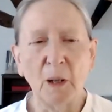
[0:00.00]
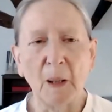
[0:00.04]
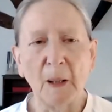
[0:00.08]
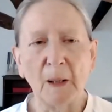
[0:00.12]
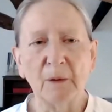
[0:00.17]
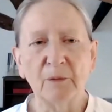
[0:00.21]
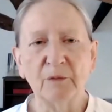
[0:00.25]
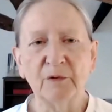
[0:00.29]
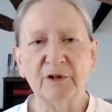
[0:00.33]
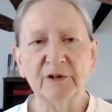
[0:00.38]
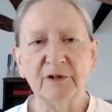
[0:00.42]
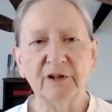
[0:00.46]

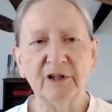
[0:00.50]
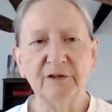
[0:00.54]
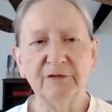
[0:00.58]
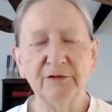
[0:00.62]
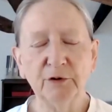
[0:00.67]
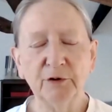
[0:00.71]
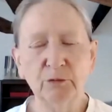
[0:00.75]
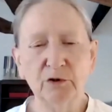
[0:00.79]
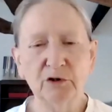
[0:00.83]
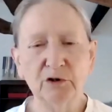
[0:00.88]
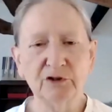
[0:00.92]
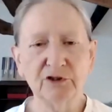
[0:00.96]
if
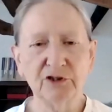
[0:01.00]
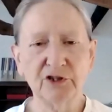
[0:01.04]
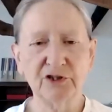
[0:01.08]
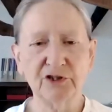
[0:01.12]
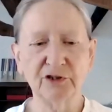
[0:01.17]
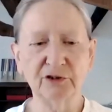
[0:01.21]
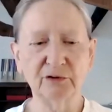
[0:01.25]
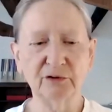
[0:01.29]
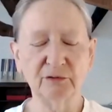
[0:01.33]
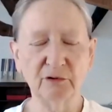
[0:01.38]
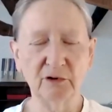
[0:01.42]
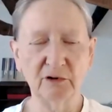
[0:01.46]
you want
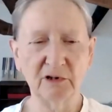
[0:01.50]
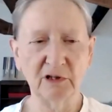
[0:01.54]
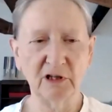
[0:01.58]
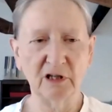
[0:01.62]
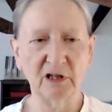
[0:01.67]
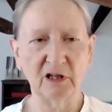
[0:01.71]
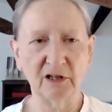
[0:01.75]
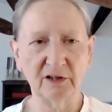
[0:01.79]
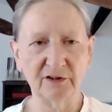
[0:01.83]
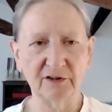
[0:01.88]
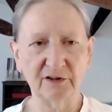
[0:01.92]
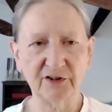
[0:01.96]
to
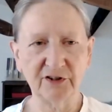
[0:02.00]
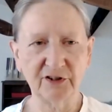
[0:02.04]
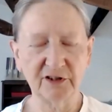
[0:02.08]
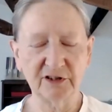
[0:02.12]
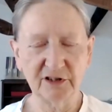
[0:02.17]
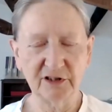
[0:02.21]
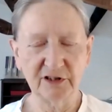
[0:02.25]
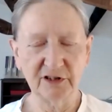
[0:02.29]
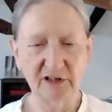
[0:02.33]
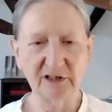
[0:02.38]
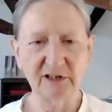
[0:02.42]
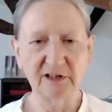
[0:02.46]
answer
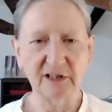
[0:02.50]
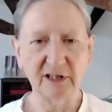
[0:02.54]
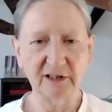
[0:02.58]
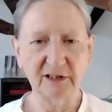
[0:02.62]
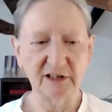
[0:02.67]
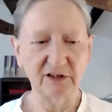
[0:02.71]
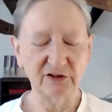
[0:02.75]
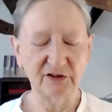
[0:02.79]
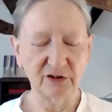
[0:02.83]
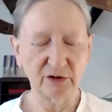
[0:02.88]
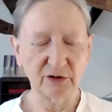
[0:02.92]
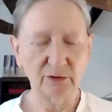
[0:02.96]

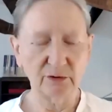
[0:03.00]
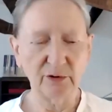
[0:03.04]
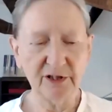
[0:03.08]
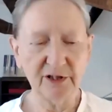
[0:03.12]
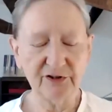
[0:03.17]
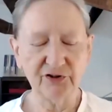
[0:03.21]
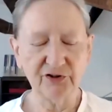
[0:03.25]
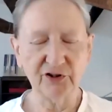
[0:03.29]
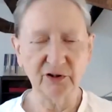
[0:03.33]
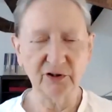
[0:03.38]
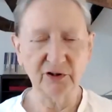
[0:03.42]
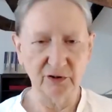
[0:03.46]
Dadi's
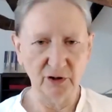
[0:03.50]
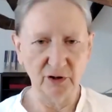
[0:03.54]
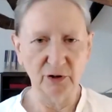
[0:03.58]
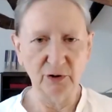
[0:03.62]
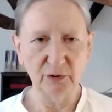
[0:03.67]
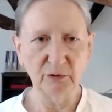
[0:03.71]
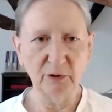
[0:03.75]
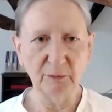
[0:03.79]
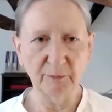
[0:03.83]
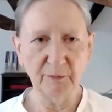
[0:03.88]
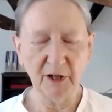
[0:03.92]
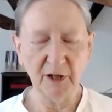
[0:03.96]
question,
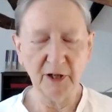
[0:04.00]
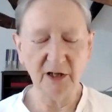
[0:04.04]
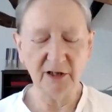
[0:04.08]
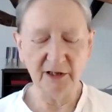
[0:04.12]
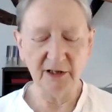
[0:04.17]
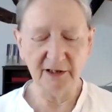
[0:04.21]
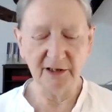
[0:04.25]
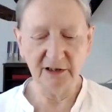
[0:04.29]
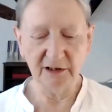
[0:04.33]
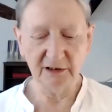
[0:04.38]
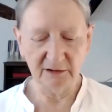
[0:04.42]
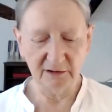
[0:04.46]
who am
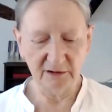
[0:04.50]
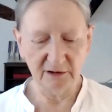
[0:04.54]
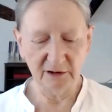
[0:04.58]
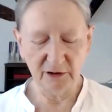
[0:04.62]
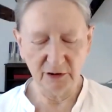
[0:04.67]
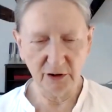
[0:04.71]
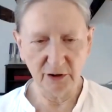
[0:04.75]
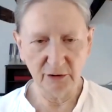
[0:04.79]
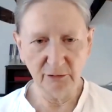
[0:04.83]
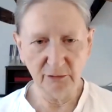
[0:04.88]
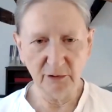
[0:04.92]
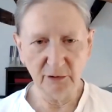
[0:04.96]
I?
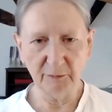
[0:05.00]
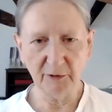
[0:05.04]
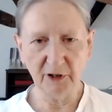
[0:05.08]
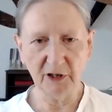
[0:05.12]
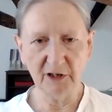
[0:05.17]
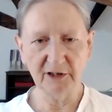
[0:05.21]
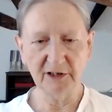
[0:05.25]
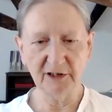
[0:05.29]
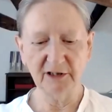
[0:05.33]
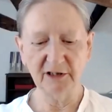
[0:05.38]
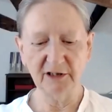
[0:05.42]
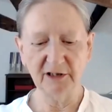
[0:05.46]
Who am
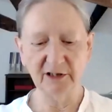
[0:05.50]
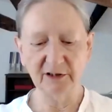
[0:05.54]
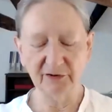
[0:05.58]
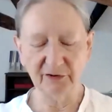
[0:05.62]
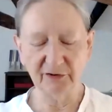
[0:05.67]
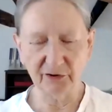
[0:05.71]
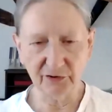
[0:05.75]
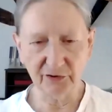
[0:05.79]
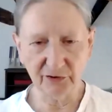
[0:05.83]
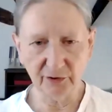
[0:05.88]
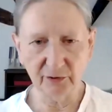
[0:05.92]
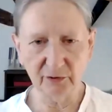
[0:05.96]
I is
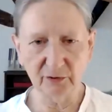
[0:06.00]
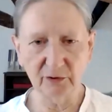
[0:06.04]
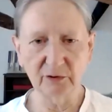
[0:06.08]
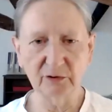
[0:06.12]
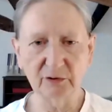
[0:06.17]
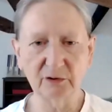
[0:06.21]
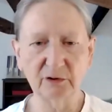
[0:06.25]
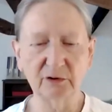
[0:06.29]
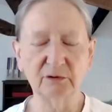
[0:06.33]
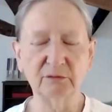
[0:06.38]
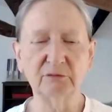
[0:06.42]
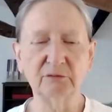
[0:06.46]
a
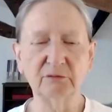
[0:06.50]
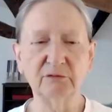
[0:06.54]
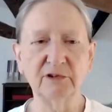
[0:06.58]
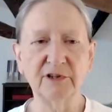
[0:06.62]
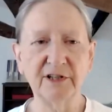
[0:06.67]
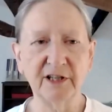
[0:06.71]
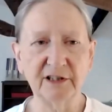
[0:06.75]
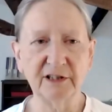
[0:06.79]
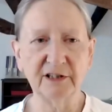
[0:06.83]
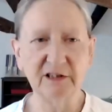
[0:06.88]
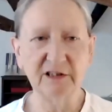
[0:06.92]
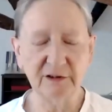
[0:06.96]
soul with
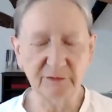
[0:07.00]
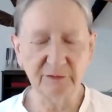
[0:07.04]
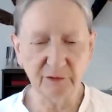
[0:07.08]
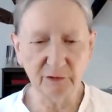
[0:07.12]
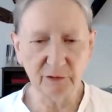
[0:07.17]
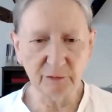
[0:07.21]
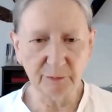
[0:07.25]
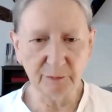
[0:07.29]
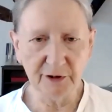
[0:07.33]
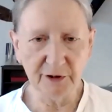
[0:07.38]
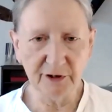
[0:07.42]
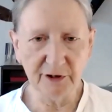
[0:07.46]
84
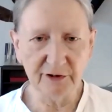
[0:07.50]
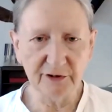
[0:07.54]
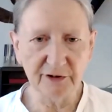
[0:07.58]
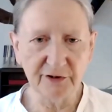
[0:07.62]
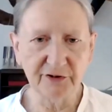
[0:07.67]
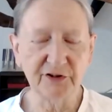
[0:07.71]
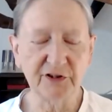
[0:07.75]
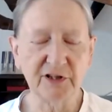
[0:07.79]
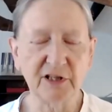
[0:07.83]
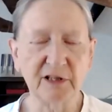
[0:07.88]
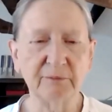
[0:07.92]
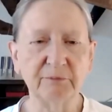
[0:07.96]

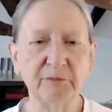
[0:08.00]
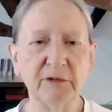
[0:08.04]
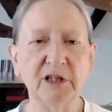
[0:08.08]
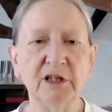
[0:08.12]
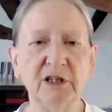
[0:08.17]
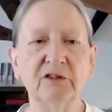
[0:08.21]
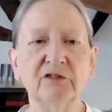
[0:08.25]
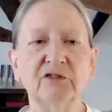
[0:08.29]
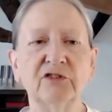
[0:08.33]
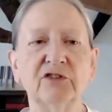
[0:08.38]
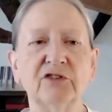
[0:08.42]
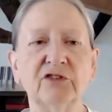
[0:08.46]
births. That
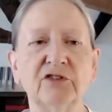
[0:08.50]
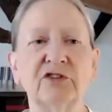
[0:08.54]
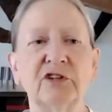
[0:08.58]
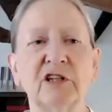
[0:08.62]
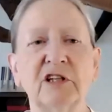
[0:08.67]
means